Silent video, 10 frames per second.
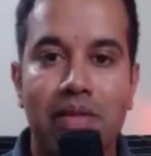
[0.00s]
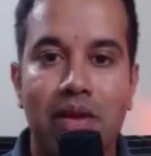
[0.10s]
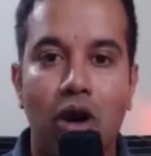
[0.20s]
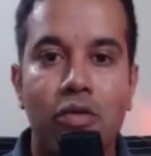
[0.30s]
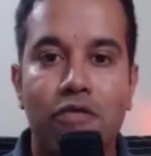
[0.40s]

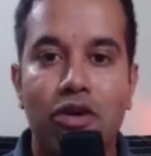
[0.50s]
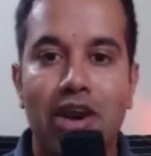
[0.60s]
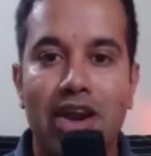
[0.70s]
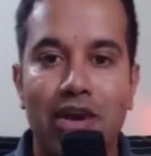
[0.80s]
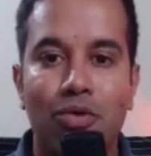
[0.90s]
How many of you are
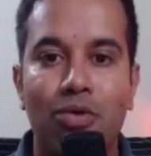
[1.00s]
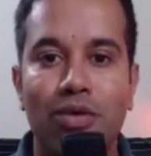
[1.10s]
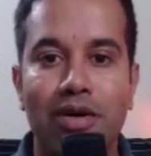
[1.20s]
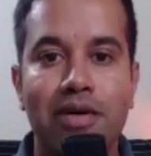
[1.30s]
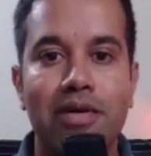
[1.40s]
ready to
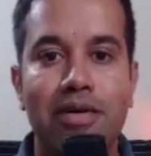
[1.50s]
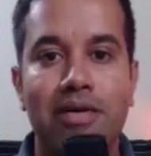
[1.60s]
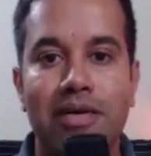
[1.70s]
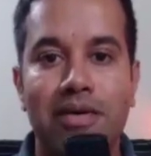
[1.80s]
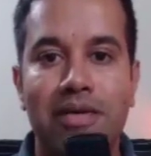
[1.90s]

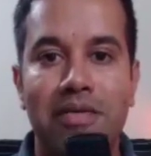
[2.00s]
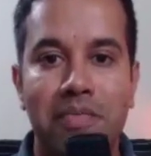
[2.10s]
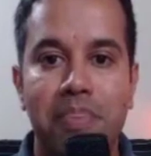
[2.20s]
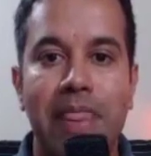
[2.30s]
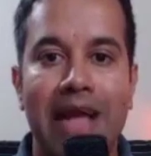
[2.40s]

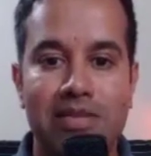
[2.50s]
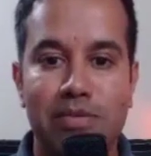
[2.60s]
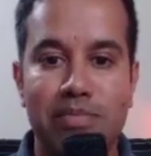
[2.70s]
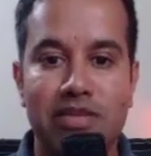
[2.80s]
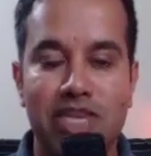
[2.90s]
accept
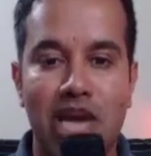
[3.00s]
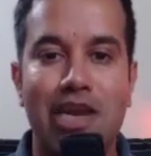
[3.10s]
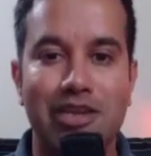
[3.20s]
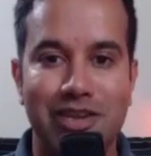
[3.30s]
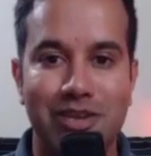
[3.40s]
this
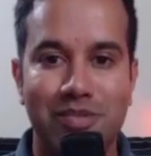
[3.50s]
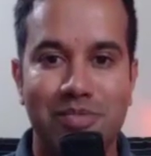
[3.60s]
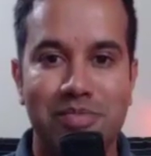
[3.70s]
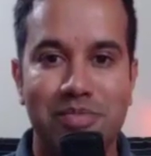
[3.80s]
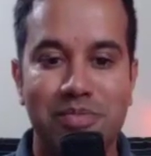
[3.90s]
challenge?
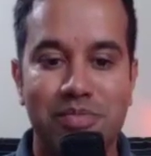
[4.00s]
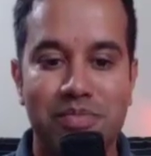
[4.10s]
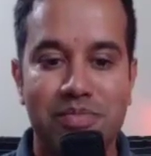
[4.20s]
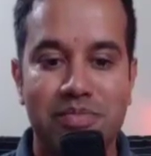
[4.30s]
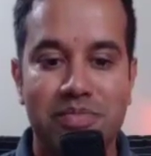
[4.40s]

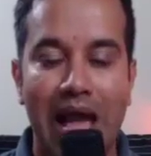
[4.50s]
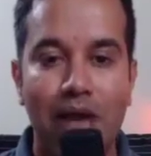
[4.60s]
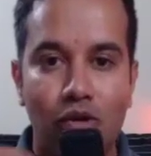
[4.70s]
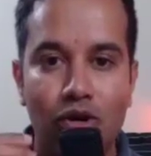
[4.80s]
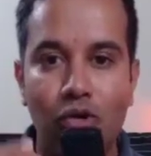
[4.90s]
I
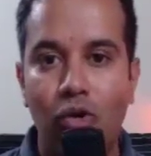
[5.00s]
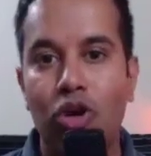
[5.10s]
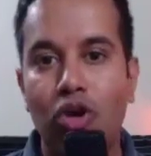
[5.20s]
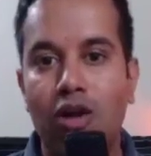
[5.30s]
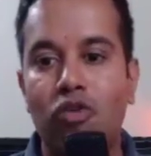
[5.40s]
want to hold you
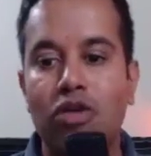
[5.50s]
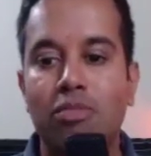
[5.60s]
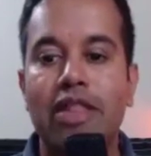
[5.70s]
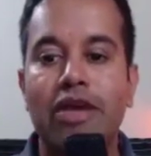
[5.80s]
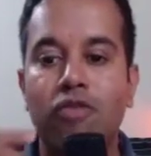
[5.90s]
accountable.
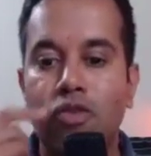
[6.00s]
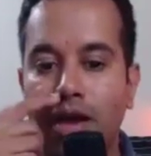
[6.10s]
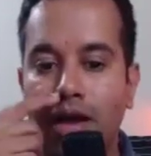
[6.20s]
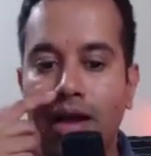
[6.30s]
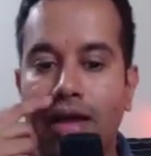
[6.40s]
Therefore,
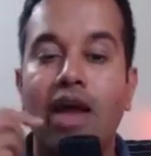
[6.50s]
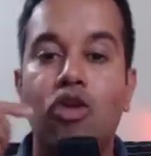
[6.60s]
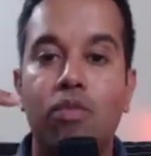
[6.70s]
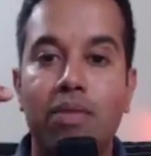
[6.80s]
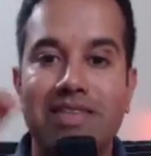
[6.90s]
can you
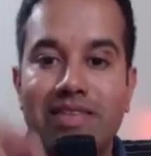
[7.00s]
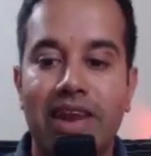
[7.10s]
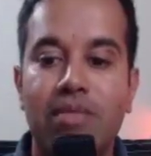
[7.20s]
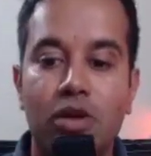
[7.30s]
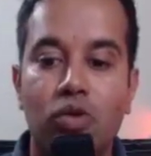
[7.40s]
please let
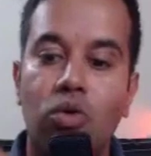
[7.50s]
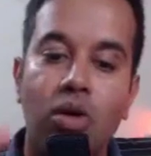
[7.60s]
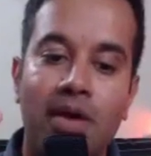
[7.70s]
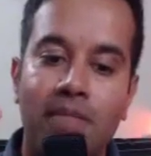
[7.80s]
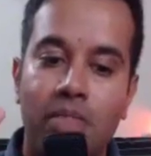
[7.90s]
me know
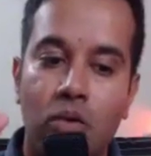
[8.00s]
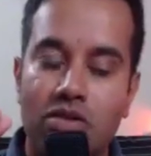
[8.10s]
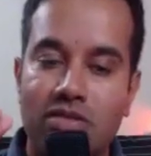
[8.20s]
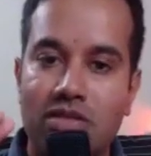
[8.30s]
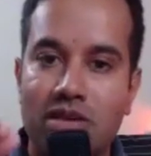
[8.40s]

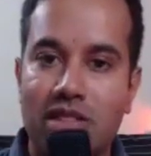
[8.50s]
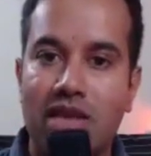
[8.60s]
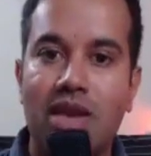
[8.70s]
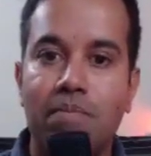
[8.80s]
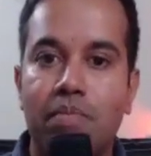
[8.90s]
what's the
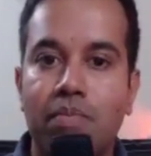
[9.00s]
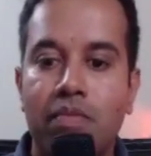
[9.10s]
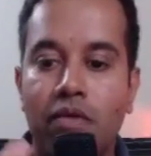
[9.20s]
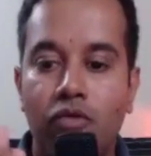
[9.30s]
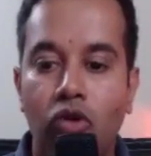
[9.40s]
theme
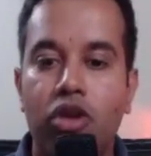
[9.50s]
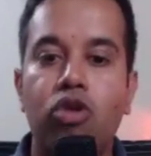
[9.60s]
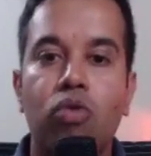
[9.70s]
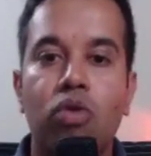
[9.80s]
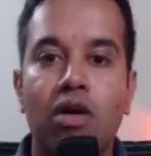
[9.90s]
for
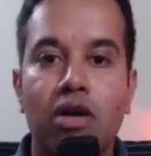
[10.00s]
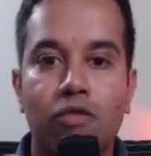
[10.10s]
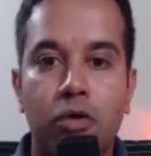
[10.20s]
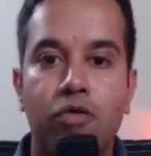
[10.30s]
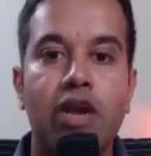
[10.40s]
you for
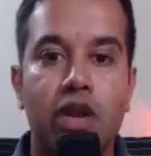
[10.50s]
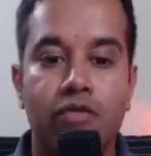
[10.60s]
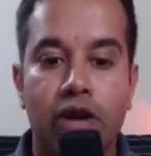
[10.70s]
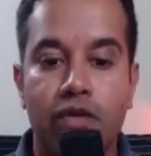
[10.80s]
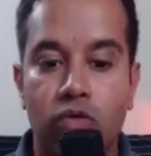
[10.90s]

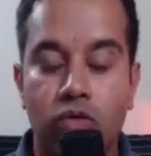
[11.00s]
2024?